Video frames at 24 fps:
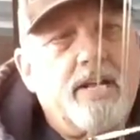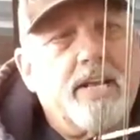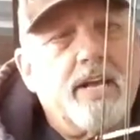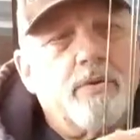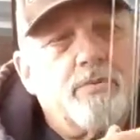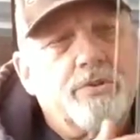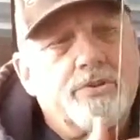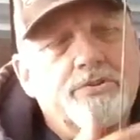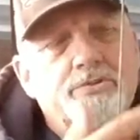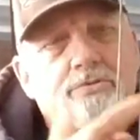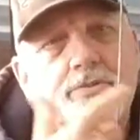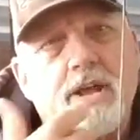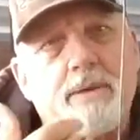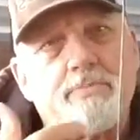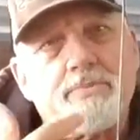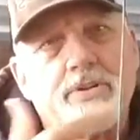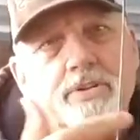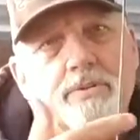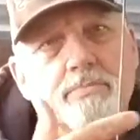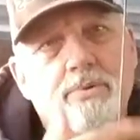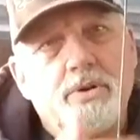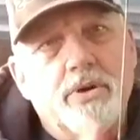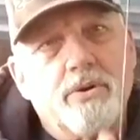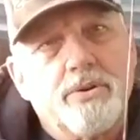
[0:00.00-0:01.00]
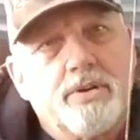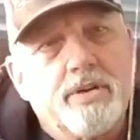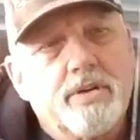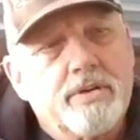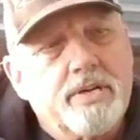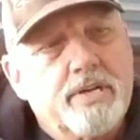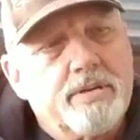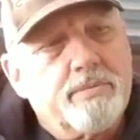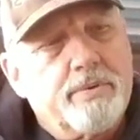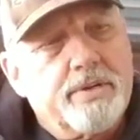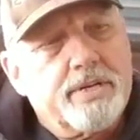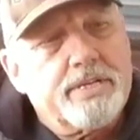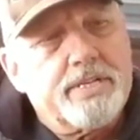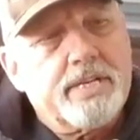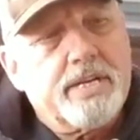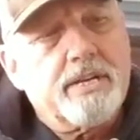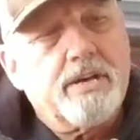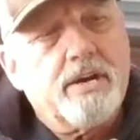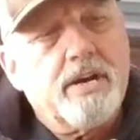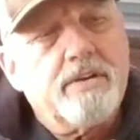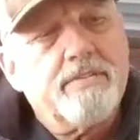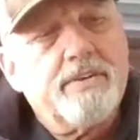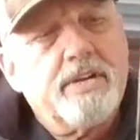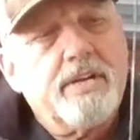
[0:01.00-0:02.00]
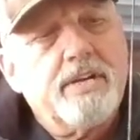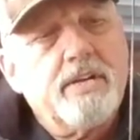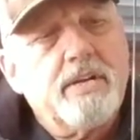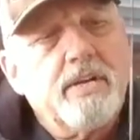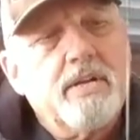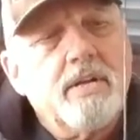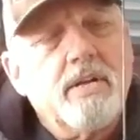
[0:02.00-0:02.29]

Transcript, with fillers: I got one strapped to the bow here. I didn't want to take off.